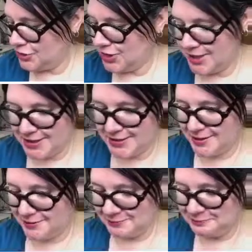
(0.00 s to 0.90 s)
chickies
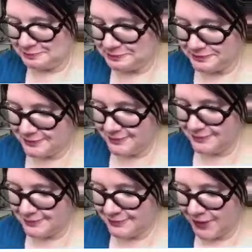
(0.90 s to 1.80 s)
here.
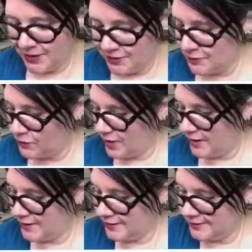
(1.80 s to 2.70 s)
Here's
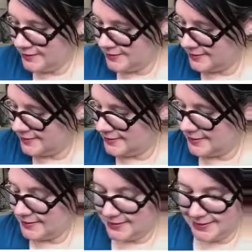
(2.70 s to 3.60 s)
1,
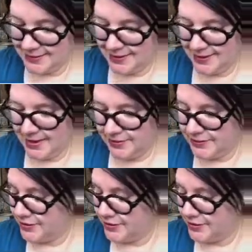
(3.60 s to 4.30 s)
and here's